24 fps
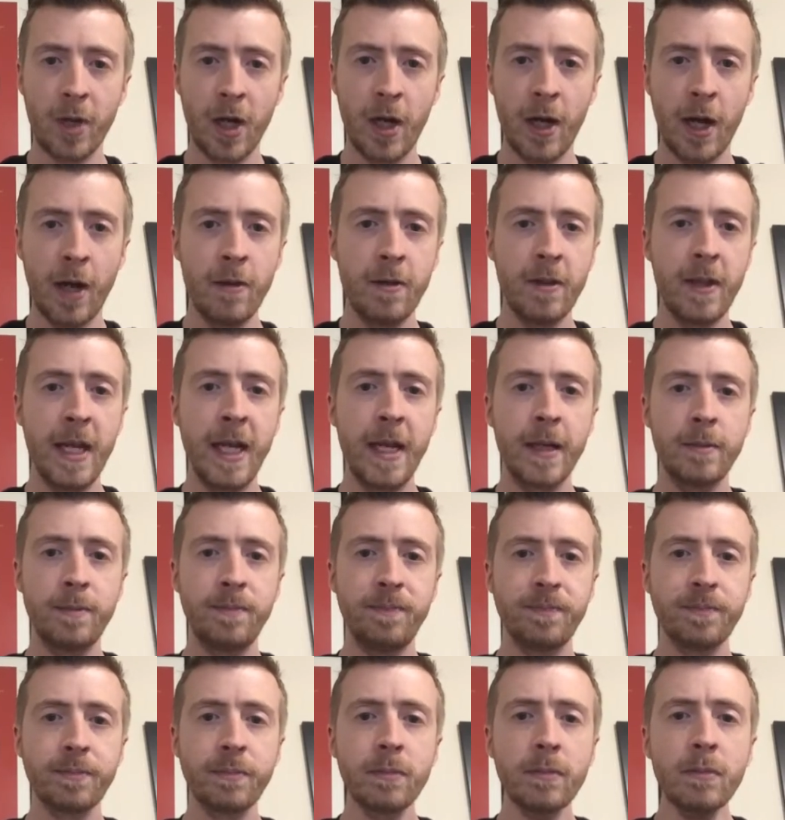I don't
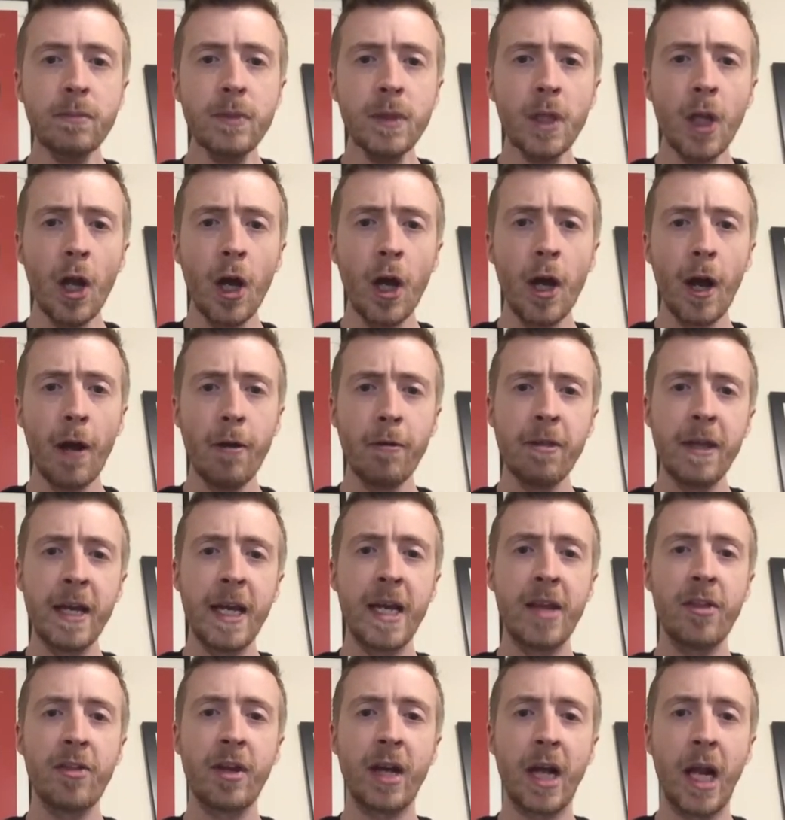think
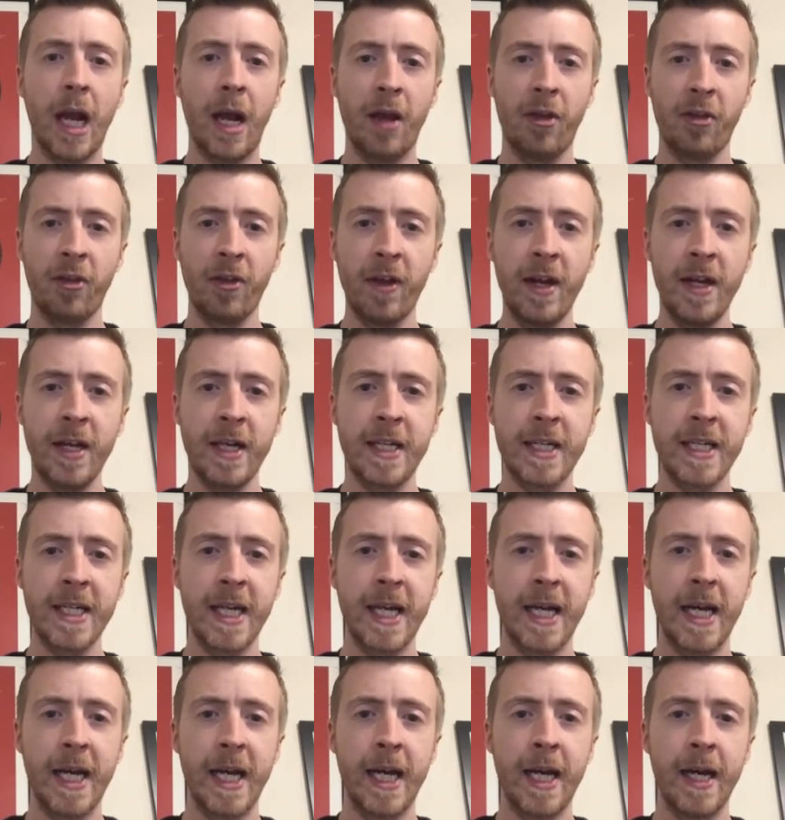it's a classic,
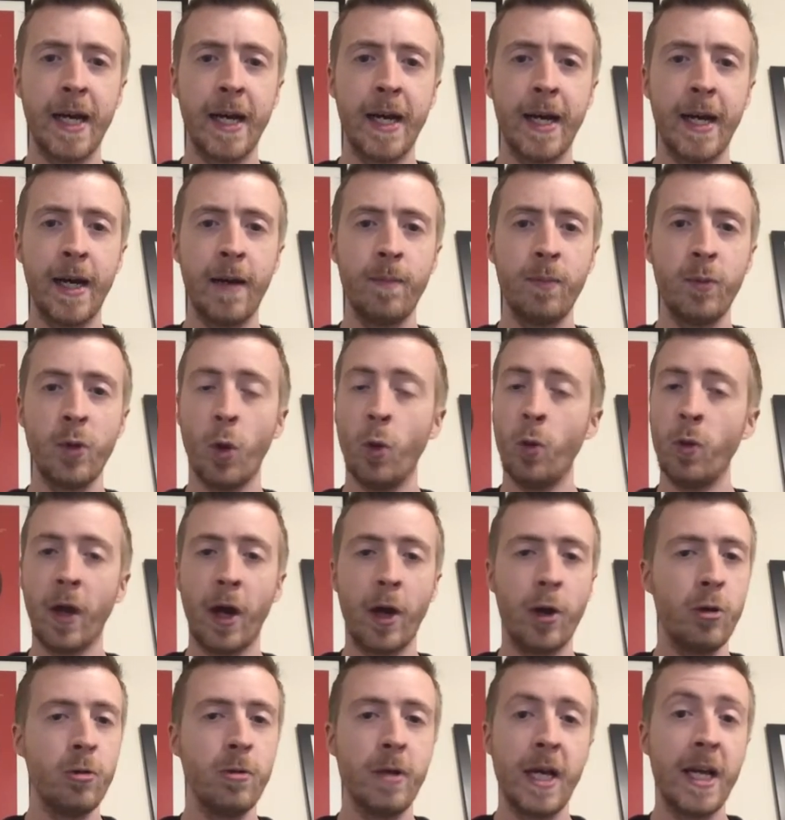
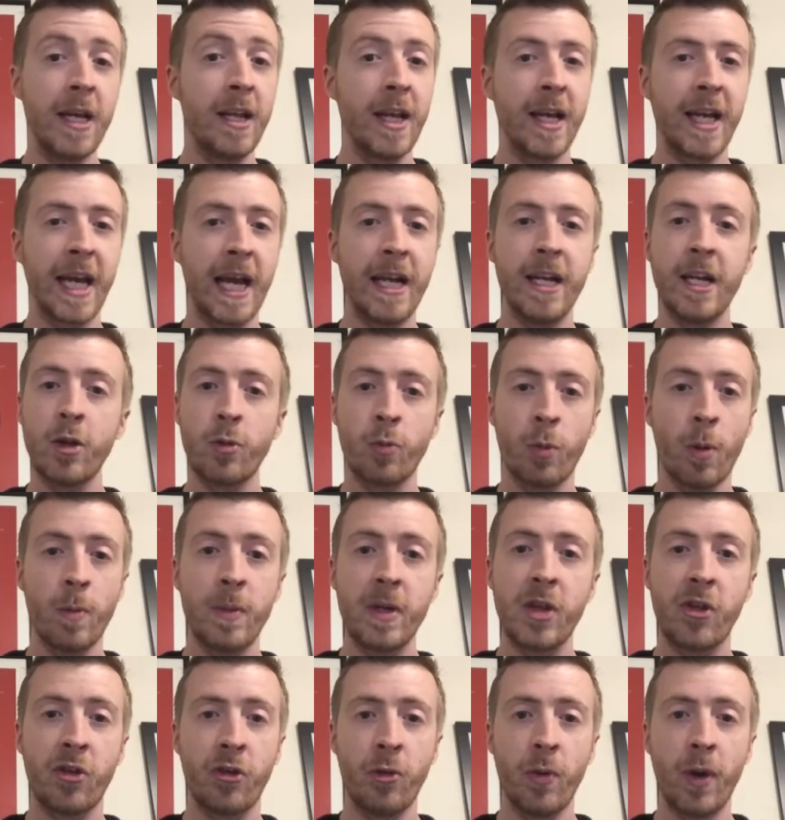although it's
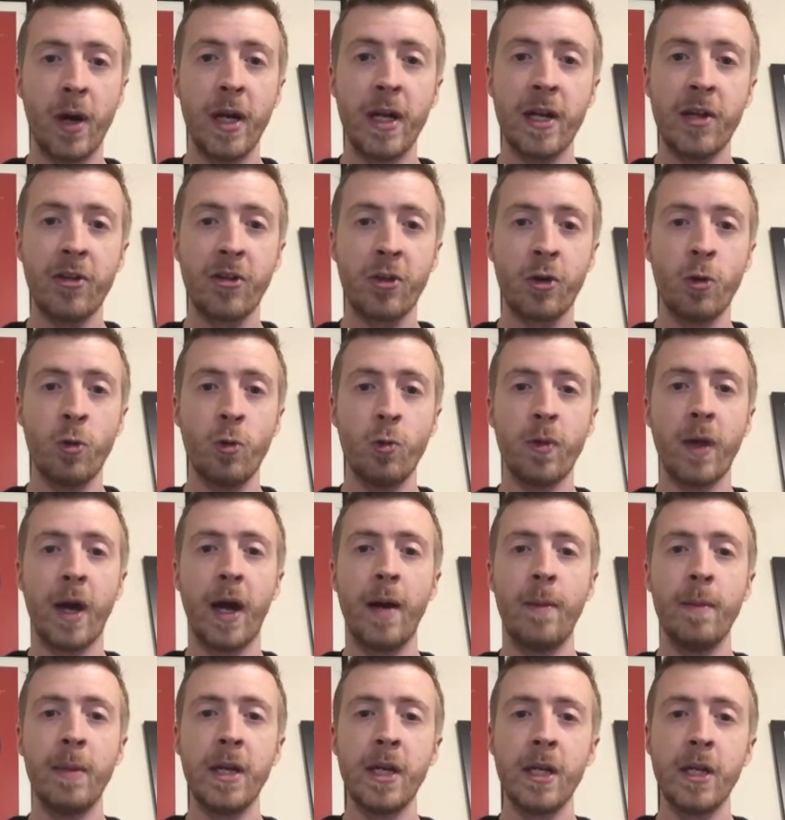probably too early to call that.
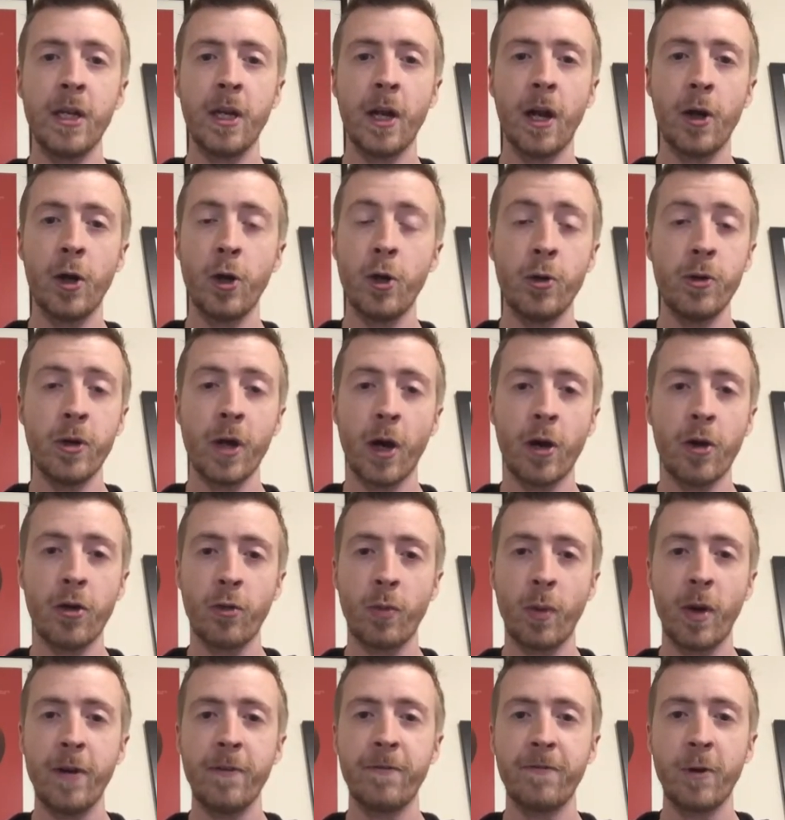I mean, who knows
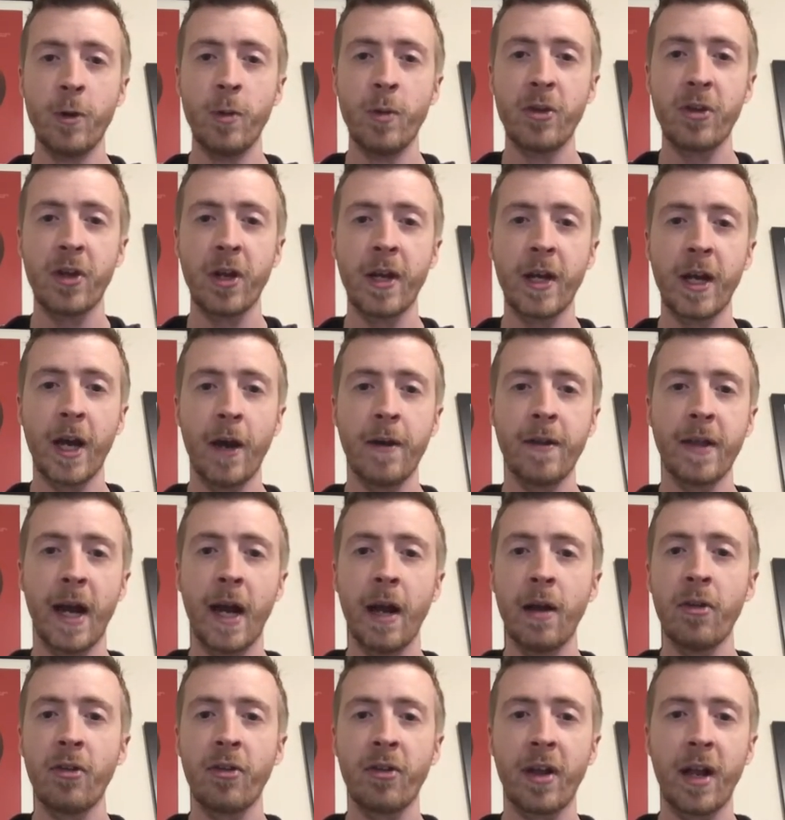when a film is going to go
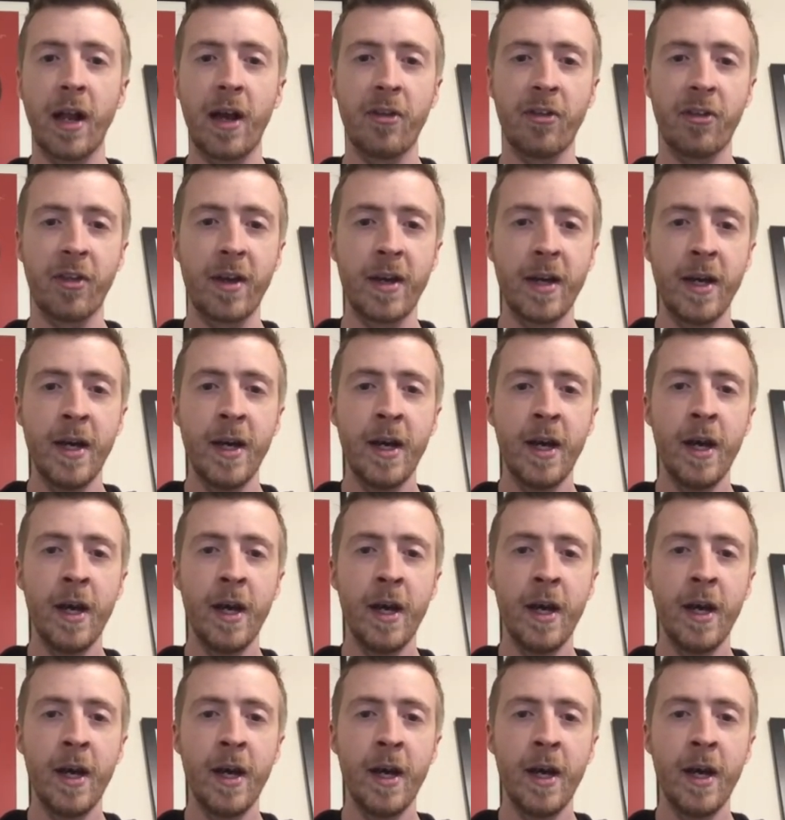down as a classic.